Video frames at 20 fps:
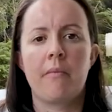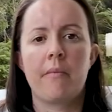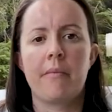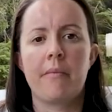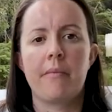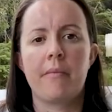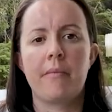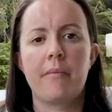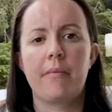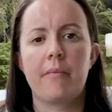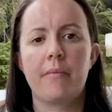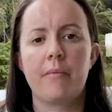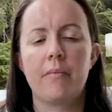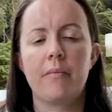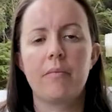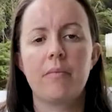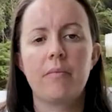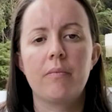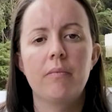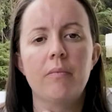
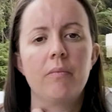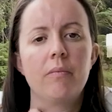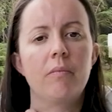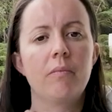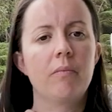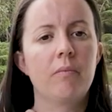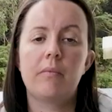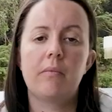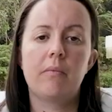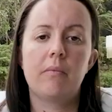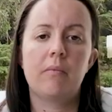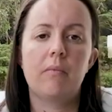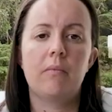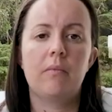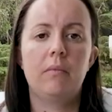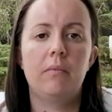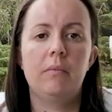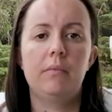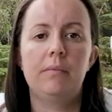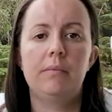
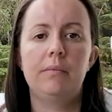The person shown says nothing.